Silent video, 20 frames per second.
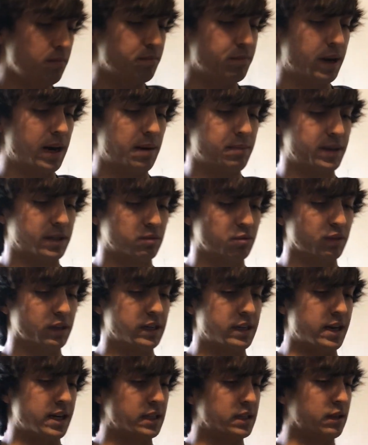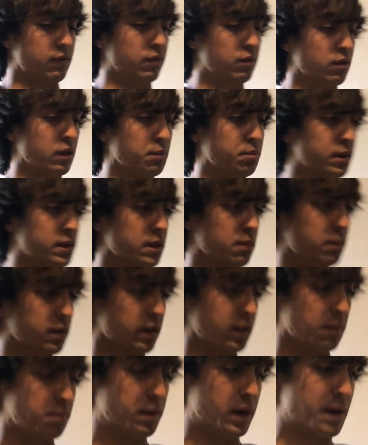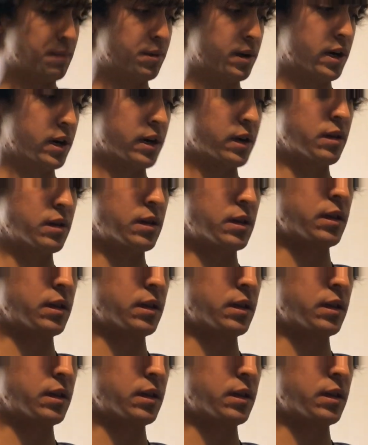But that's really nice if you want to put something like a bipod, or